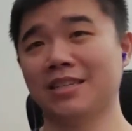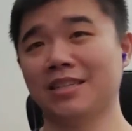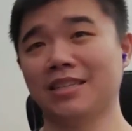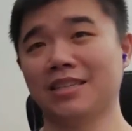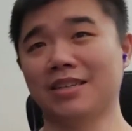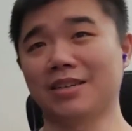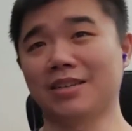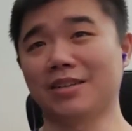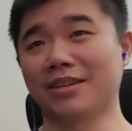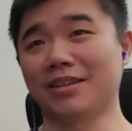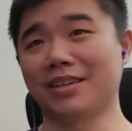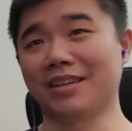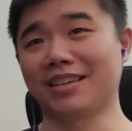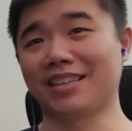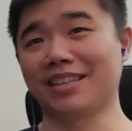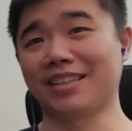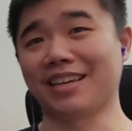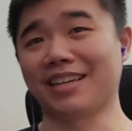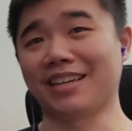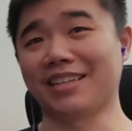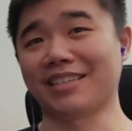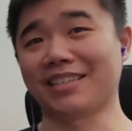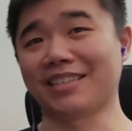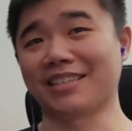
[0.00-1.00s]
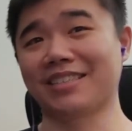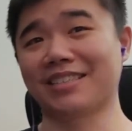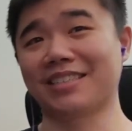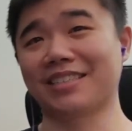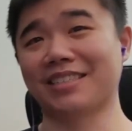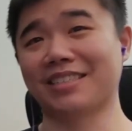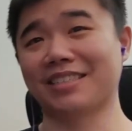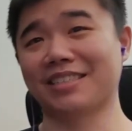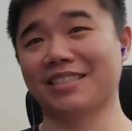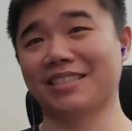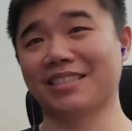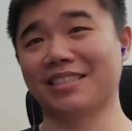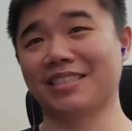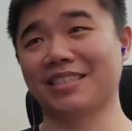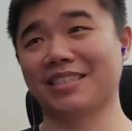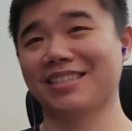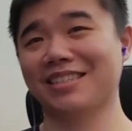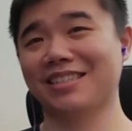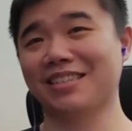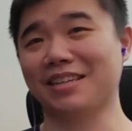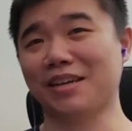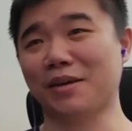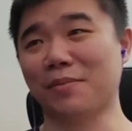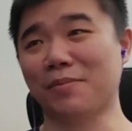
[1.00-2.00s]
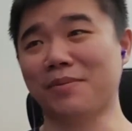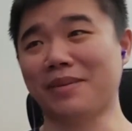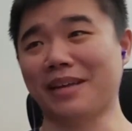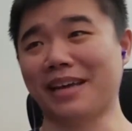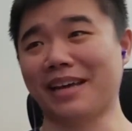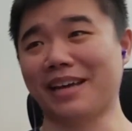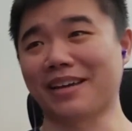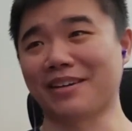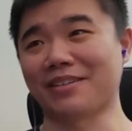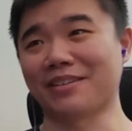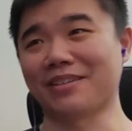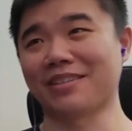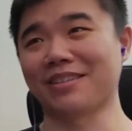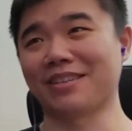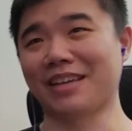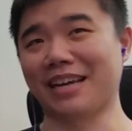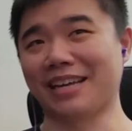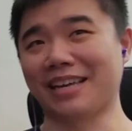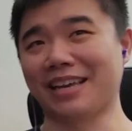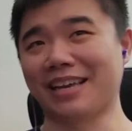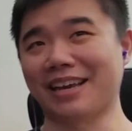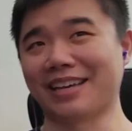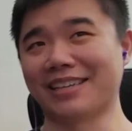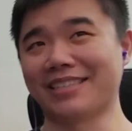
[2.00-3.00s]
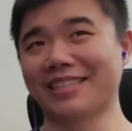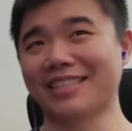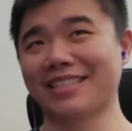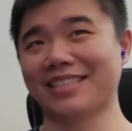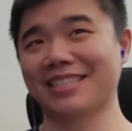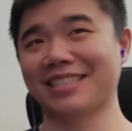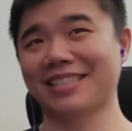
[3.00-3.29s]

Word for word: Oh, hey, that is a plan, I guess.